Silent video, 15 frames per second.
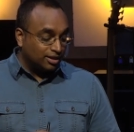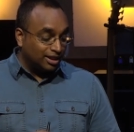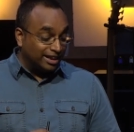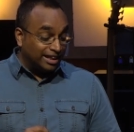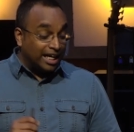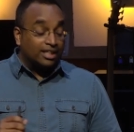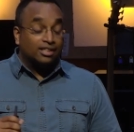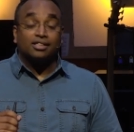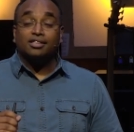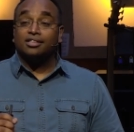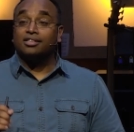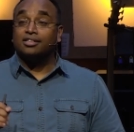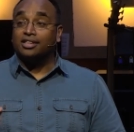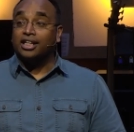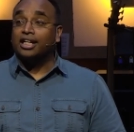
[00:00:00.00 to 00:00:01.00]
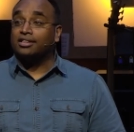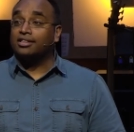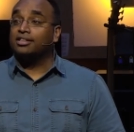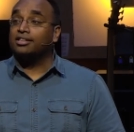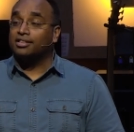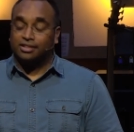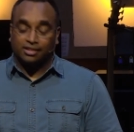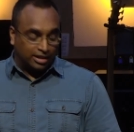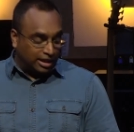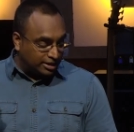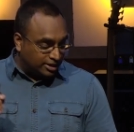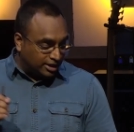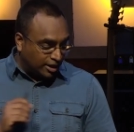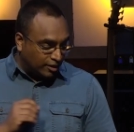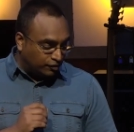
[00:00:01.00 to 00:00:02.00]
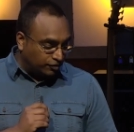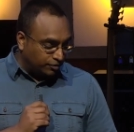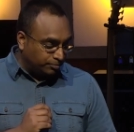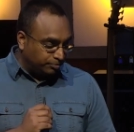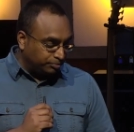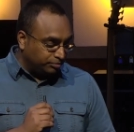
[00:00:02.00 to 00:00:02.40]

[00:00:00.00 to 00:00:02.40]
Yes, yes, and tough.